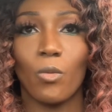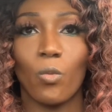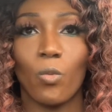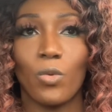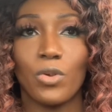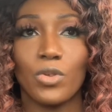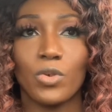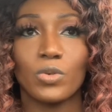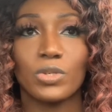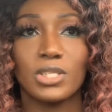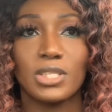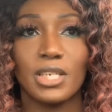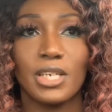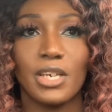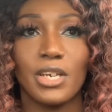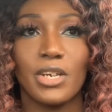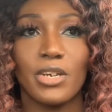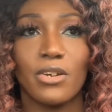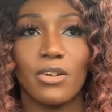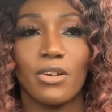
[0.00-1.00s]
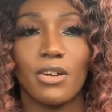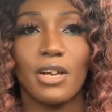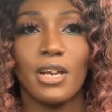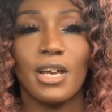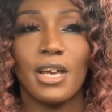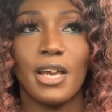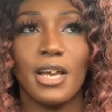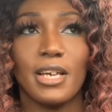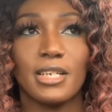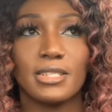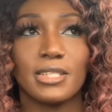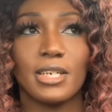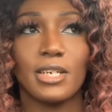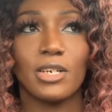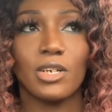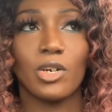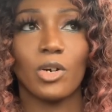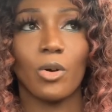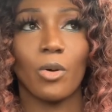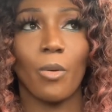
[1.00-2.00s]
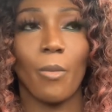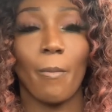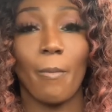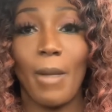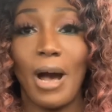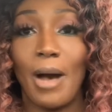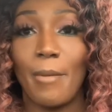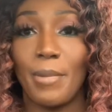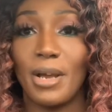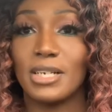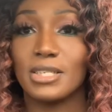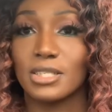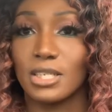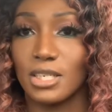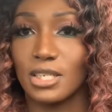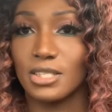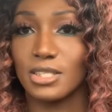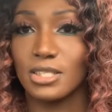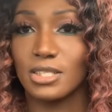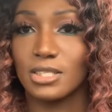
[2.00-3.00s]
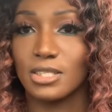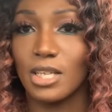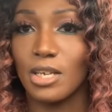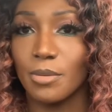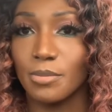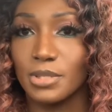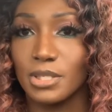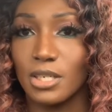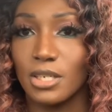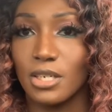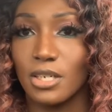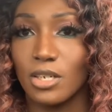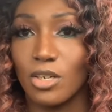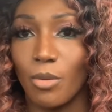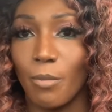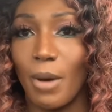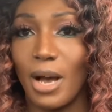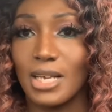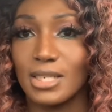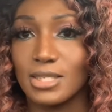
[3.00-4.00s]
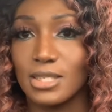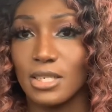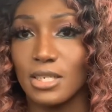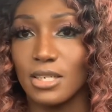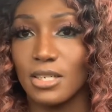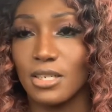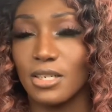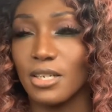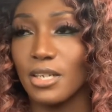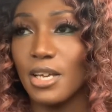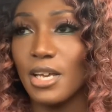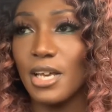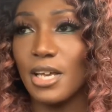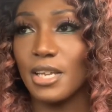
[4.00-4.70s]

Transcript: When you sit here and tell my basically stepson, my son,